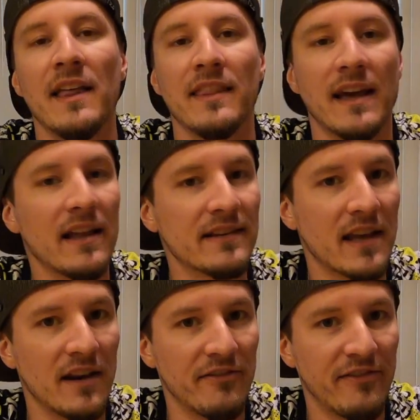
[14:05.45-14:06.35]
The gun's
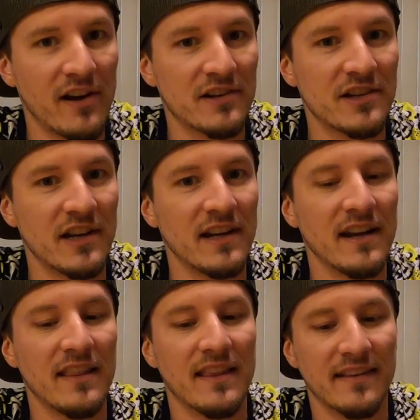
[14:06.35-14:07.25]
gonna
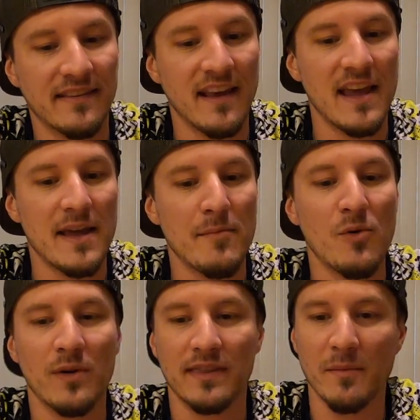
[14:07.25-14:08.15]
function the same
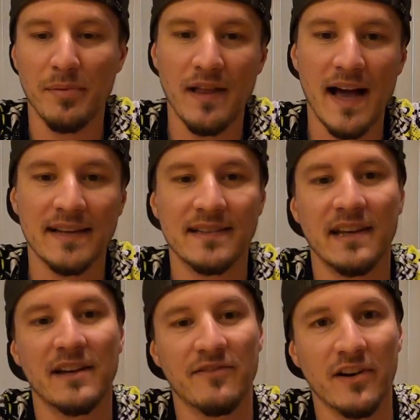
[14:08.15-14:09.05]
with the
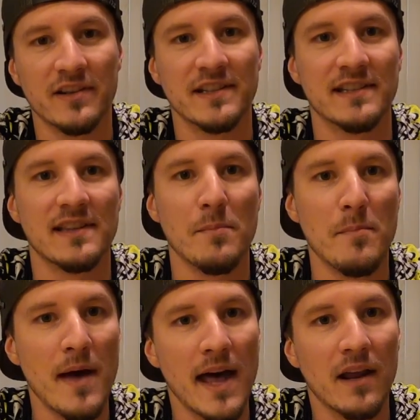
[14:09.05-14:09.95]
plastic versus the
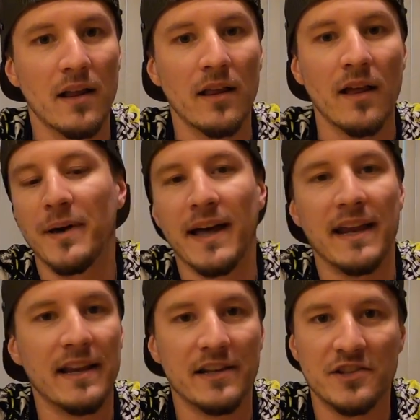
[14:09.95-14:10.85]
metal,
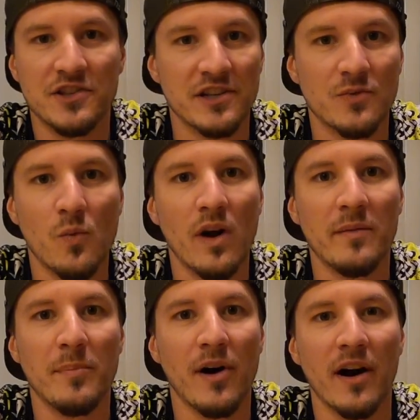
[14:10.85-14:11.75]
but it's just
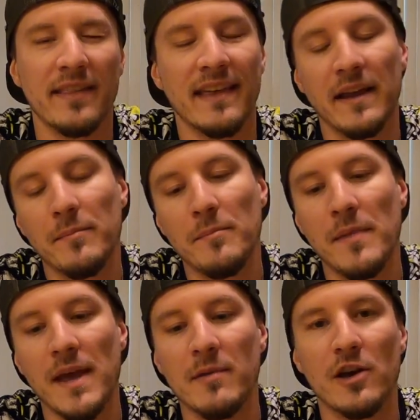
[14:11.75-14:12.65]
one part that
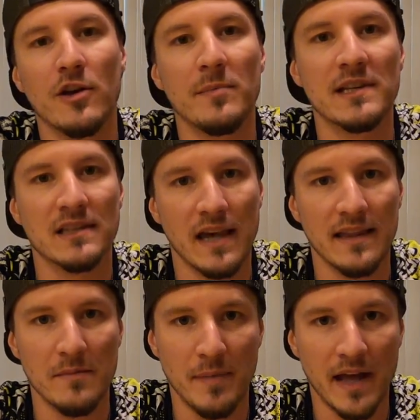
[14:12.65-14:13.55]
maybe could be
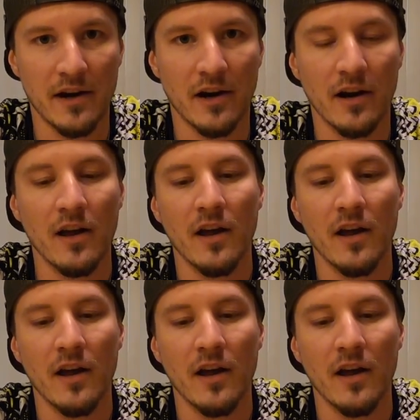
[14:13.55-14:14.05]
slightly better